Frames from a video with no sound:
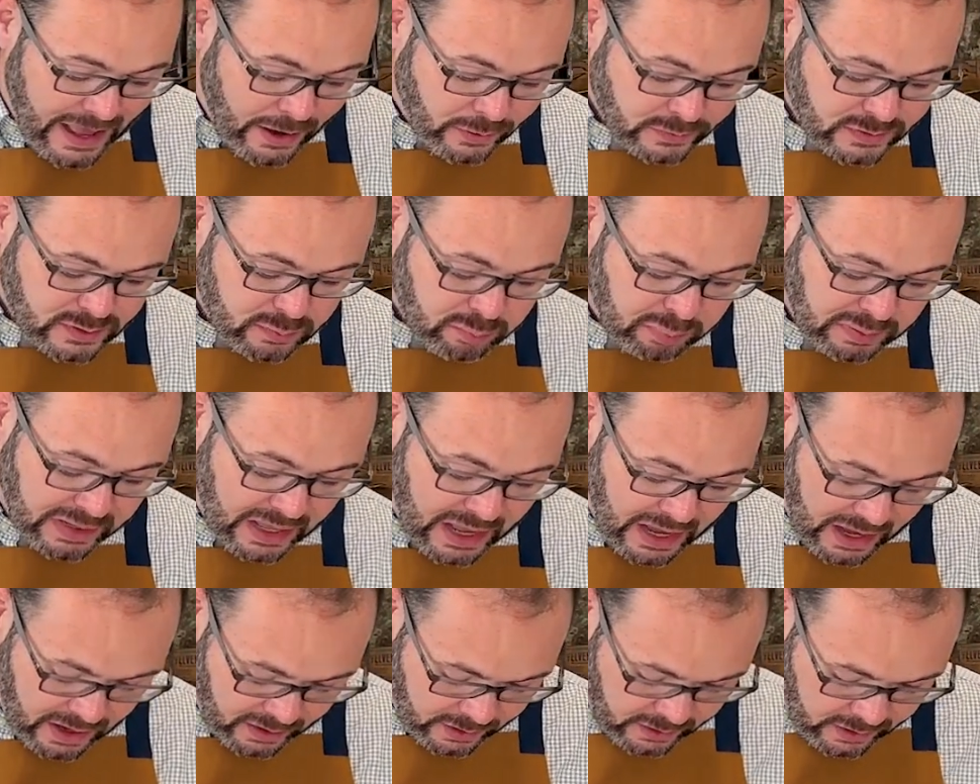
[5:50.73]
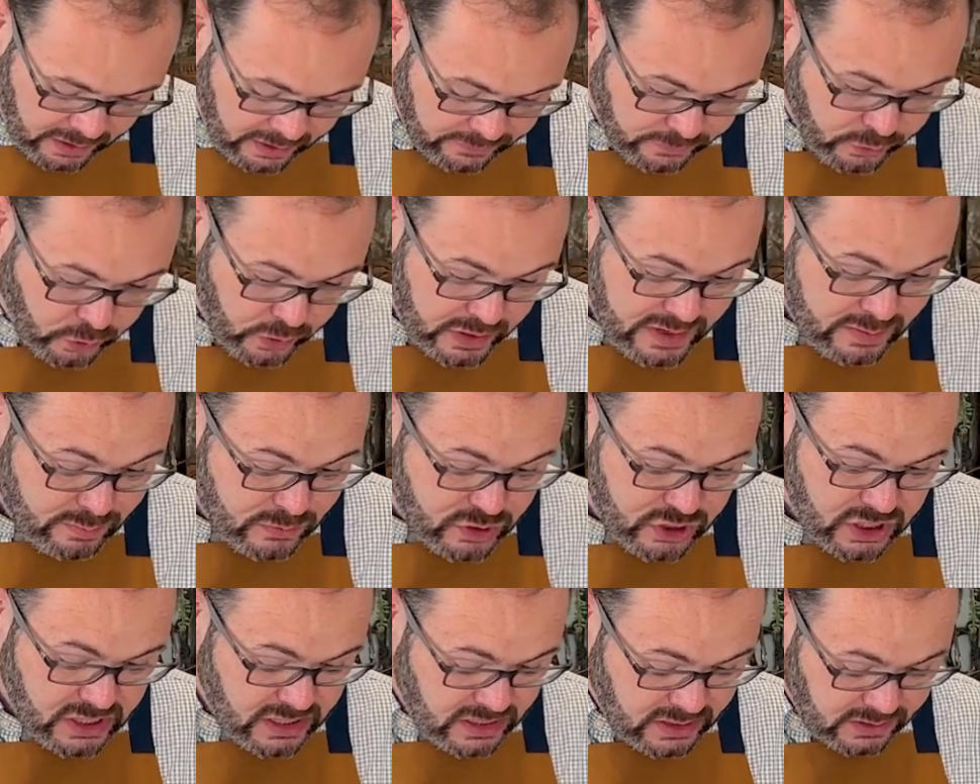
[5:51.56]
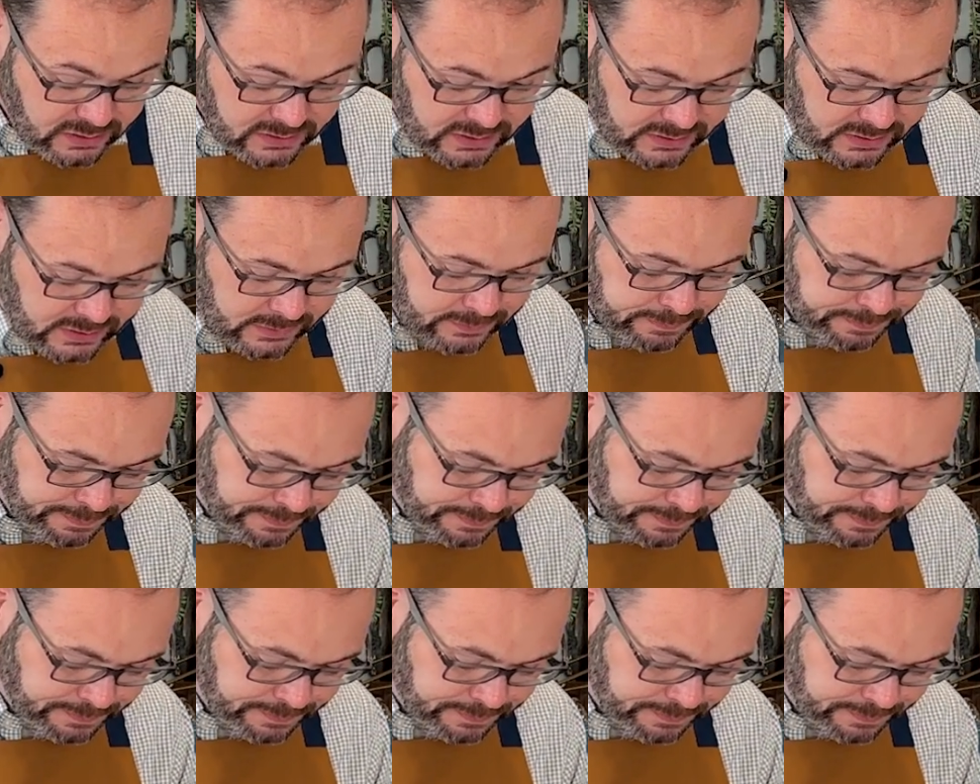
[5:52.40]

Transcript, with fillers: ounce block of cream cheese.